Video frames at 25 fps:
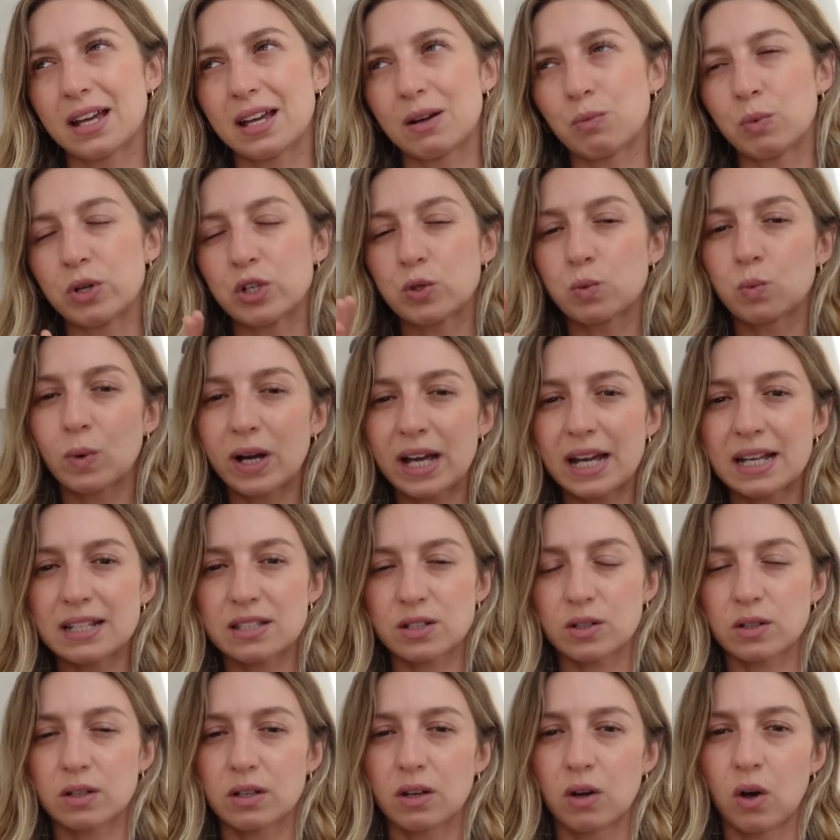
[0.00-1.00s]
Which
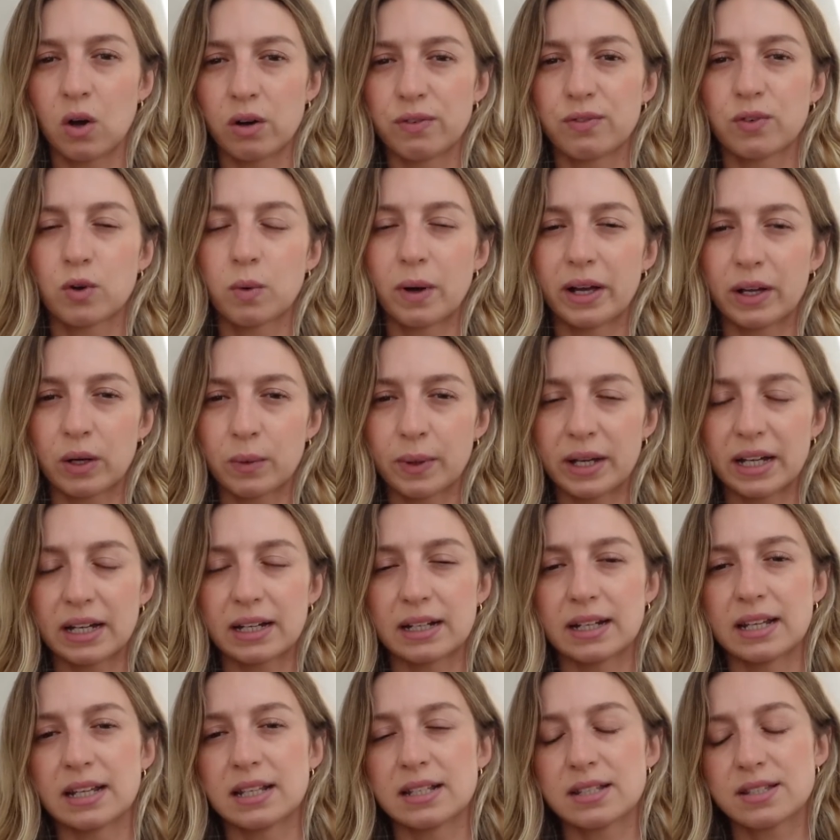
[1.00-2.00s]
wears off quite
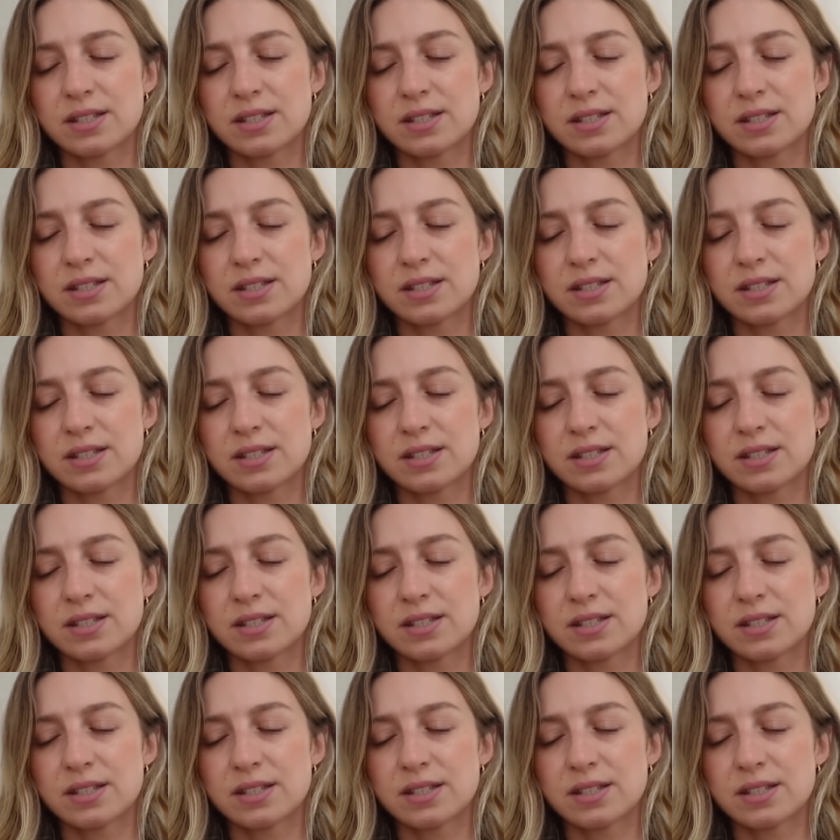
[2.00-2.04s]
quickly.